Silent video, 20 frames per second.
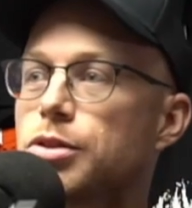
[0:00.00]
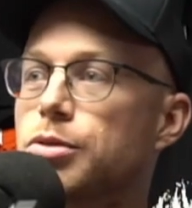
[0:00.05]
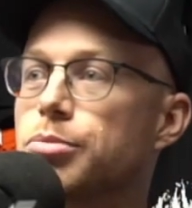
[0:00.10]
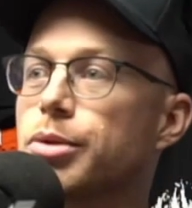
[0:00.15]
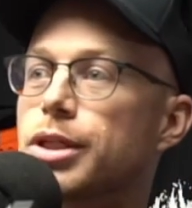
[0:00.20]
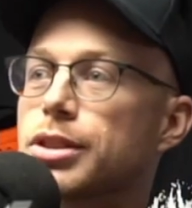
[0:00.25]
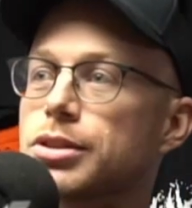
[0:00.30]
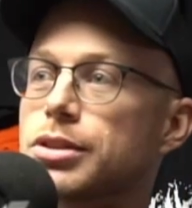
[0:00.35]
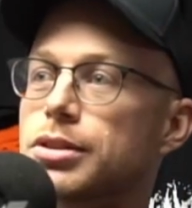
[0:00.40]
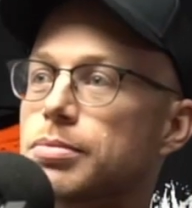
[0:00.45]

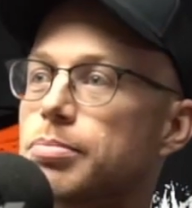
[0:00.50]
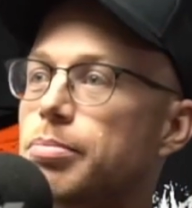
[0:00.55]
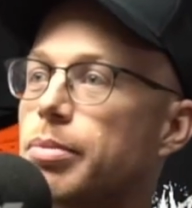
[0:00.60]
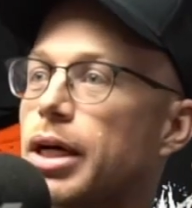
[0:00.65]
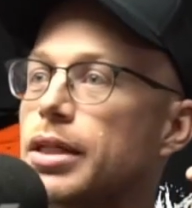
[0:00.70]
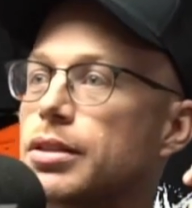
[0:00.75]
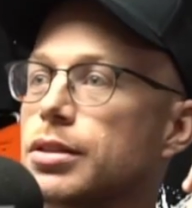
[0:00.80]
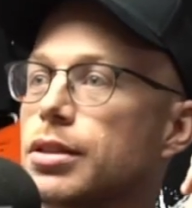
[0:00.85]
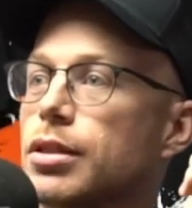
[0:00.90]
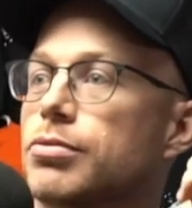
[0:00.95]
Just being in
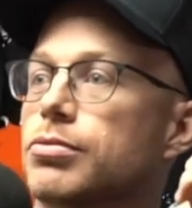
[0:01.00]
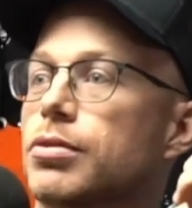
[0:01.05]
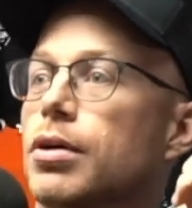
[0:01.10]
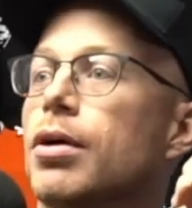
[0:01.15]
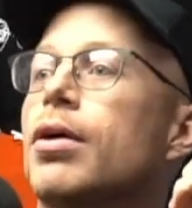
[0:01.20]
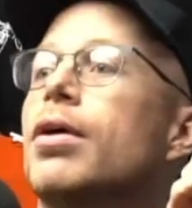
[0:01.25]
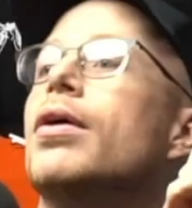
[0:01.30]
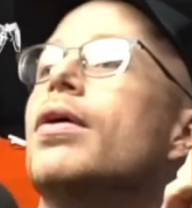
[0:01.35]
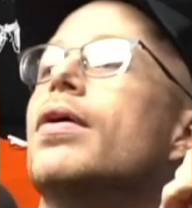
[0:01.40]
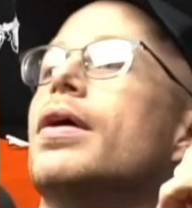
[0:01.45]
the room.
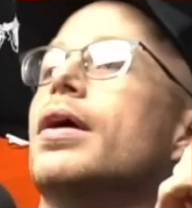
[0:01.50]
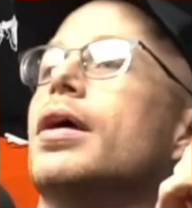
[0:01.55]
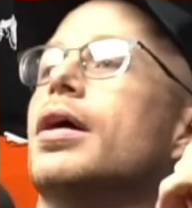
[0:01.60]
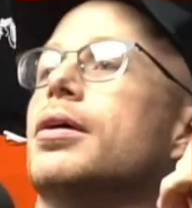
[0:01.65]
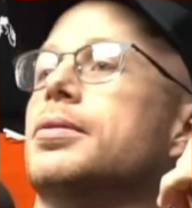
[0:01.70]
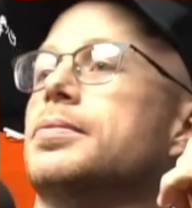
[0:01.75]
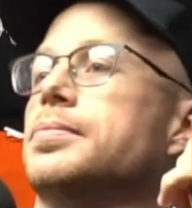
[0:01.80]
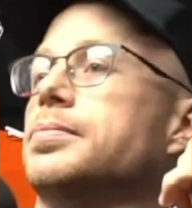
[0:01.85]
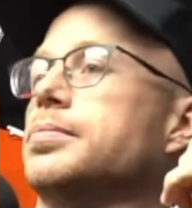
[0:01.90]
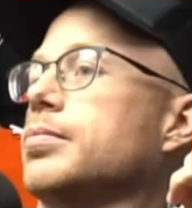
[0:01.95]

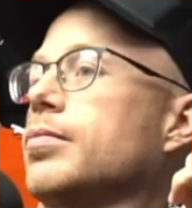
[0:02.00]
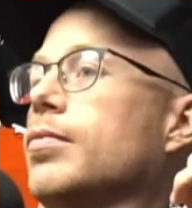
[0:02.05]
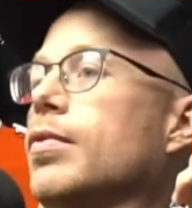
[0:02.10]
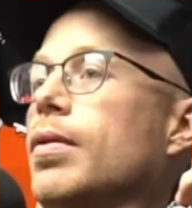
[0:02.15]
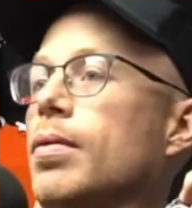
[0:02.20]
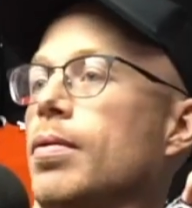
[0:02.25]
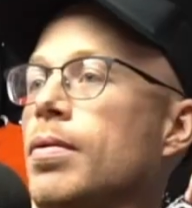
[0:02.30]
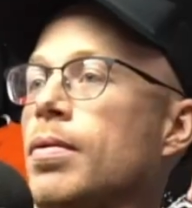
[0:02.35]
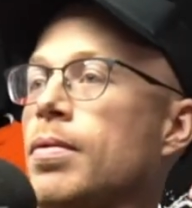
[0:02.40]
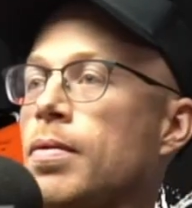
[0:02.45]
Everybody's around
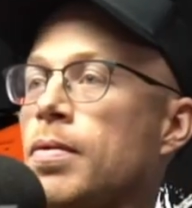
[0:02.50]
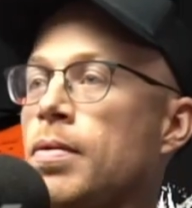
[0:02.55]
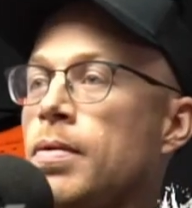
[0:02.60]
you.